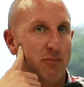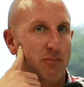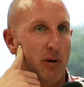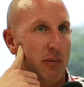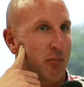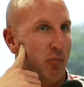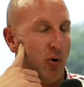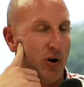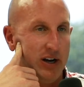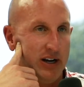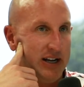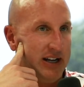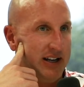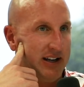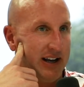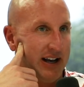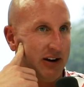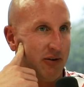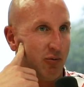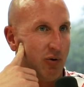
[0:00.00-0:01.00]
But
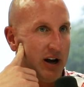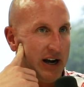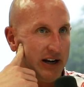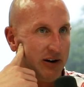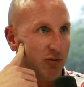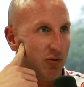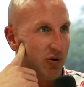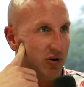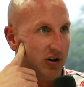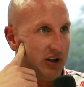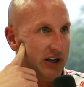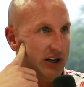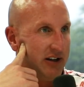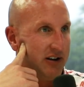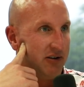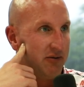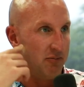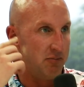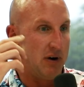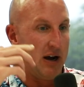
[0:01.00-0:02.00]
Brittany and Ryan
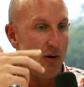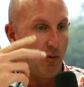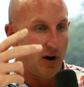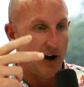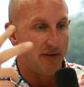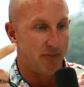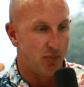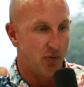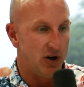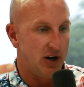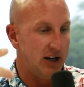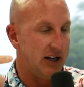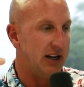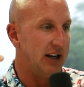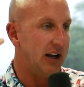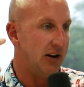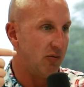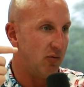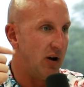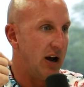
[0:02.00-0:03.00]
Woolley, my wife
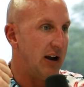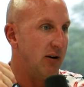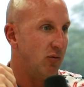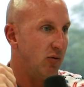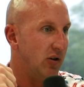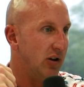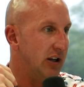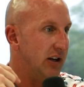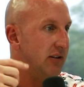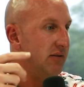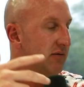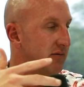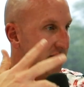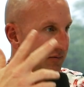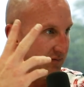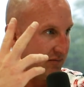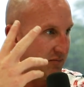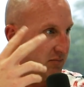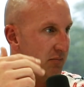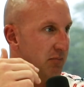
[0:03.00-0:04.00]
Brittany and Ryan Woolley,
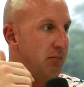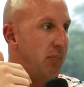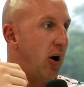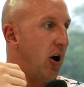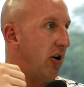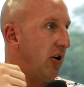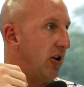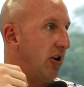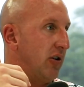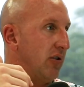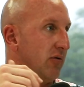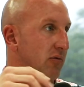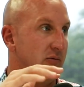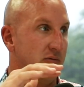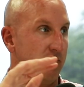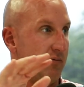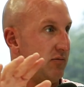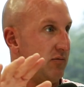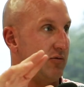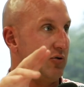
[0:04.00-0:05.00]
partner,
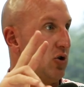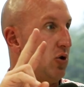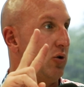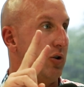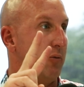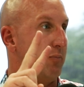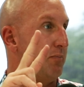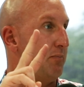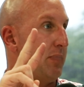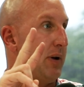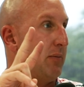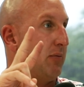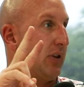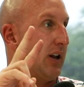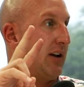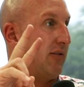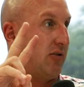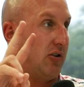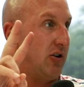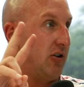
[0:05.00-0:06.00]
2 of the people
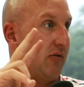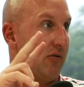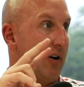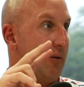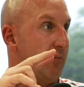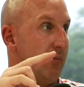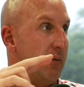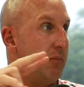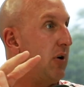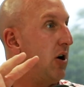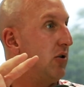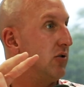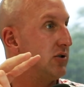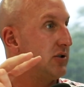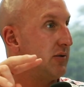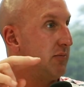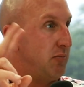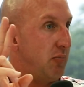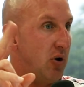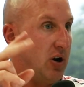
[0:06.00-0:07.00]
that I've learned it from the
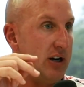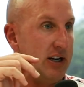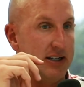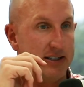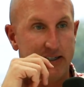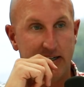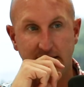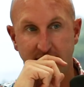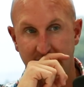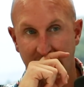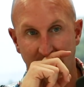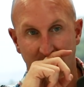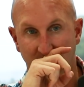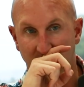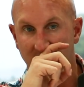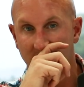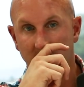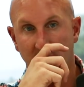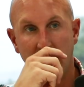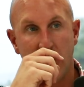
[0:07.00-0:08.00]
most. Brittany is an
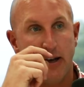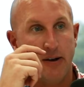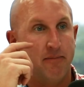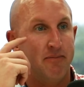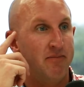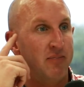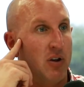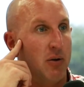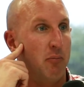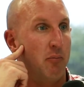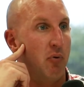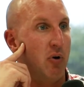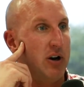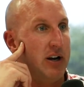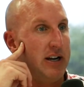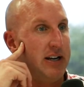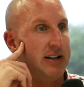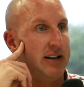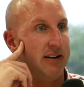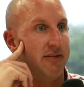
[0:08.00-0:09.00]
example.
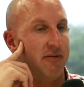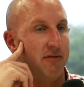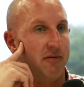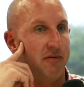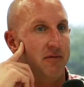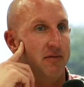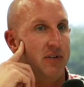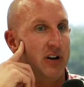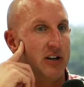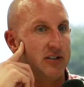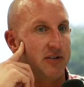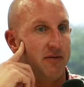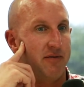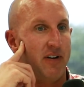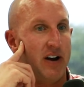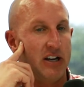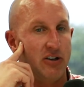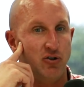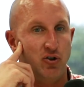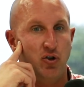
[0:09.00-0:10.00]
Brittany doesn't
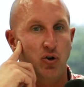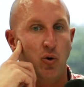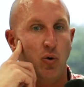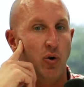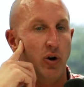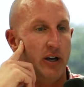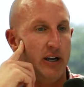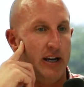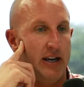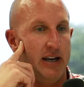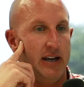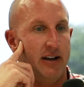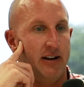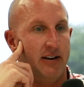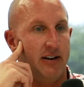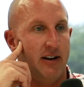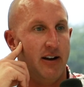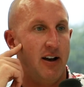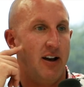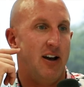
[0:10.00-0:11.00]
find joy
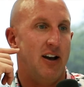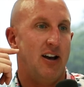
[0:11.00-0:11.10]
in